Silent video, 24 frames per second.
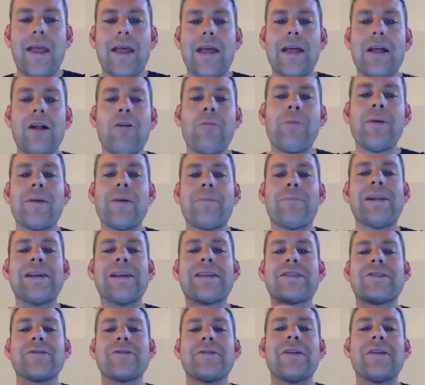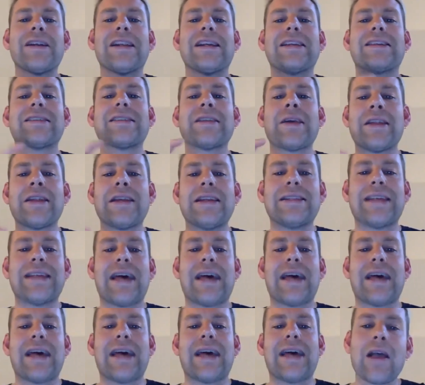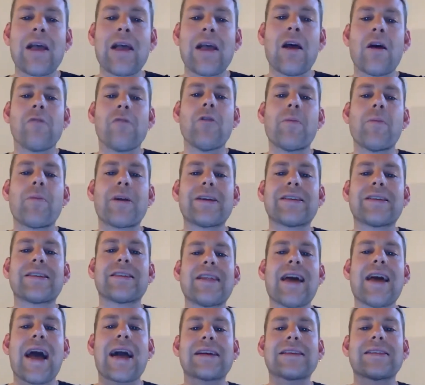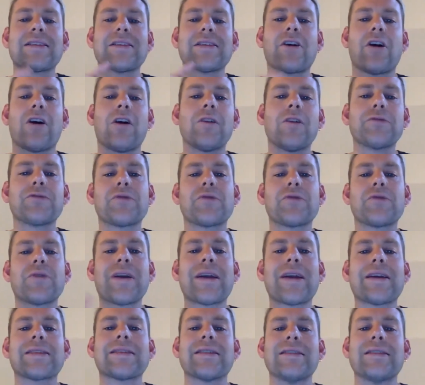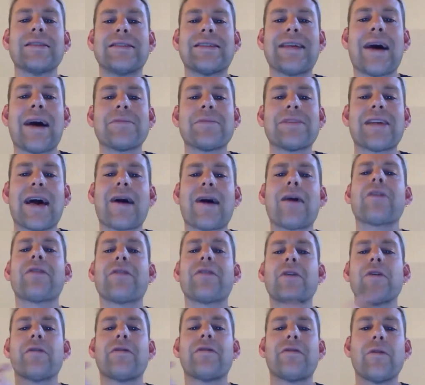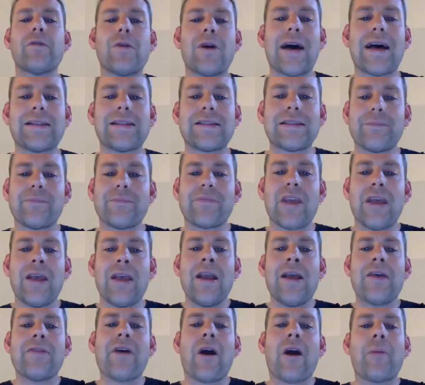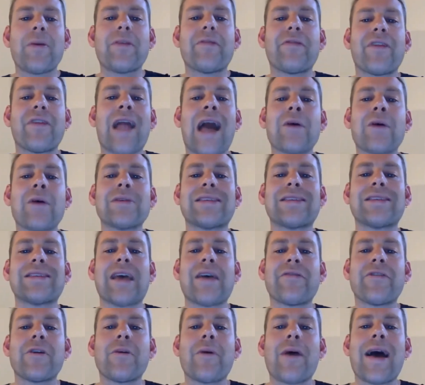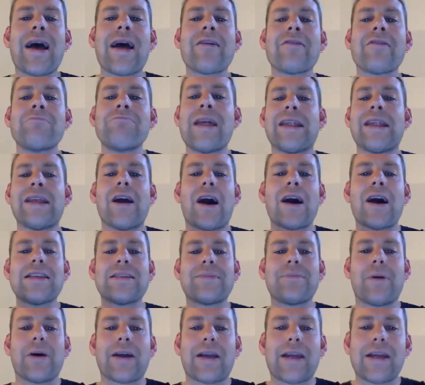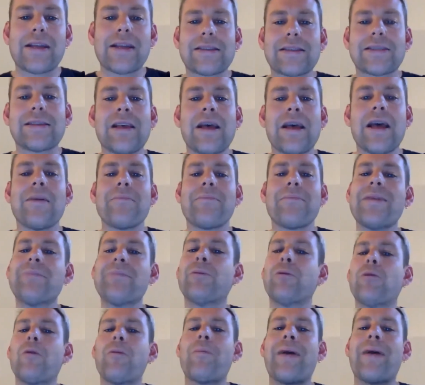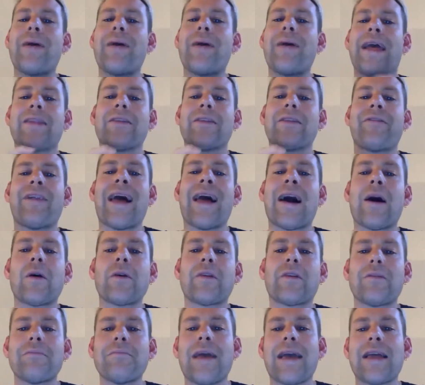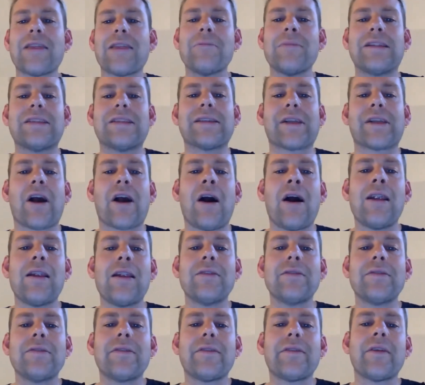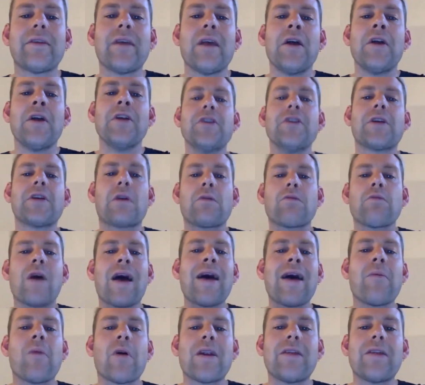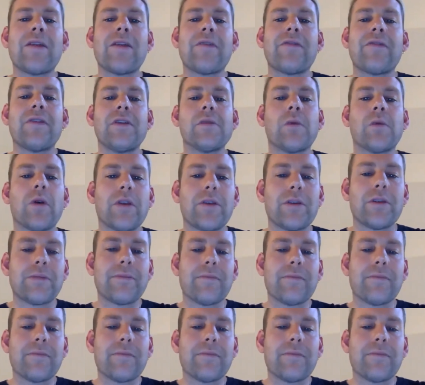It'll be a blisteringly sunny day. We'll bring snacks and cold drinks and damp towels for your forehead. There'll be flowers everywhere and many ice buckets. People will pick the flowers and make them into garlands. You can wear one if you want.